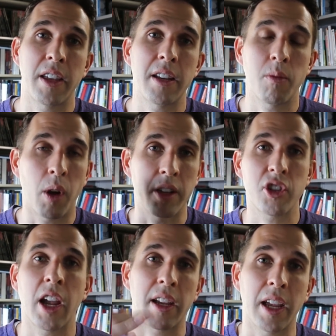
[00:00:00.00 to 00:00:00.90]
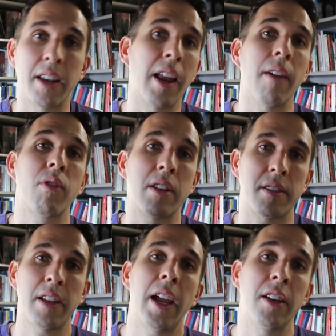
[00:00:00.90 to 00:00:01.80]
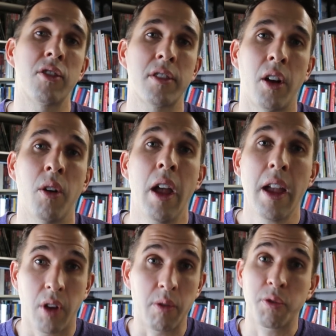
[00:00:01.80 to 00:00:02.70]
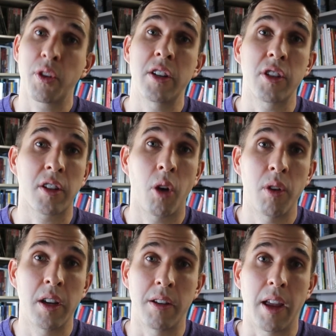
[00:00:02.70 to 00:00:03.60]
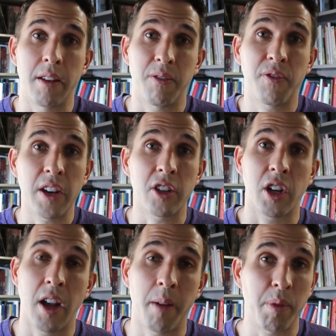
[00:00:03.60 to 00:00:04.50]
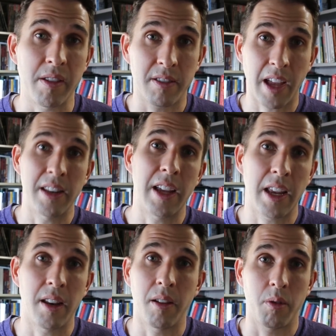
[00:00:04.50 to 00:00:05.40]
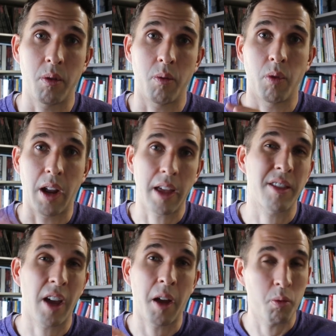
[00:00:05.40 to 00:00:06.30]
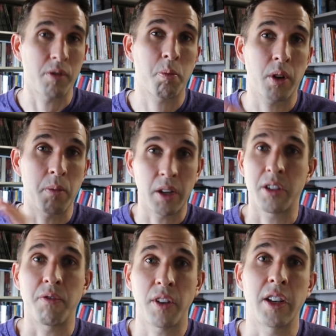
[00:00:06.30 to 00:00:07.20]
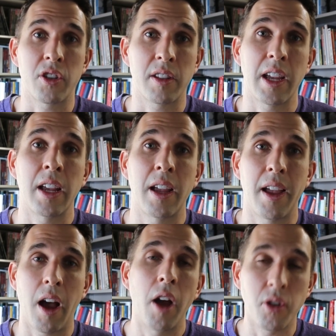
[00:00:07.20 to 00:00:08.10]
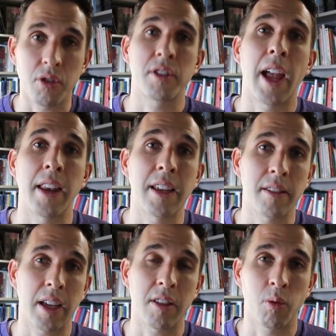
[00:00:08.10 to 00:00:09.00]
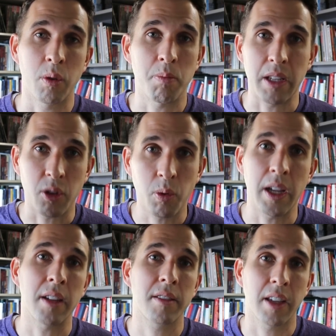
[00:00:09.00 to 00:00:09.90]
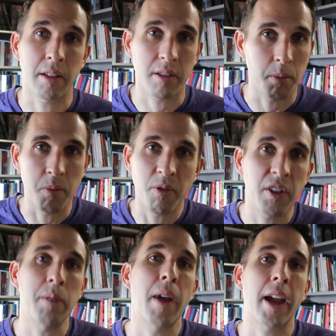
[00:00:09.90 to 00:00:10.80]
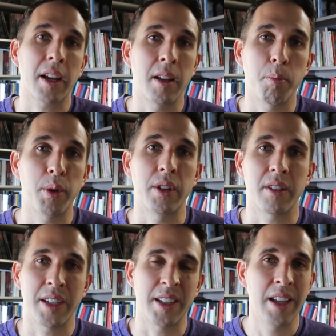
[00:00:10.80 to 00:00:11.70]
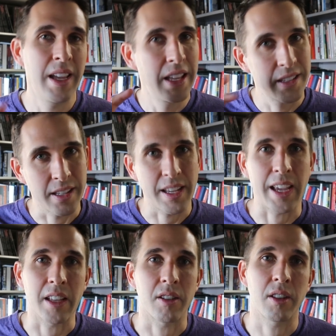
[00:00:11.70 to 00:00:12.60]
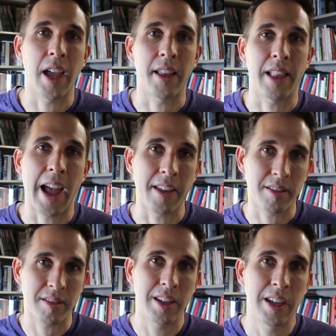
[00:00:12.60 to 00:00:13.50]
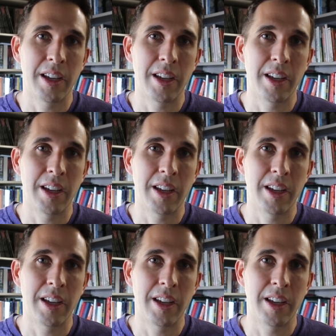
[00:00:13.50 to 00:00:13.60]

They didn't want to check in at every stage, so I was free to just go in and finish it up and send in what I thought was pretty much a finished thing, understanding that there would be tweaks and some feedback and input to take it to that last,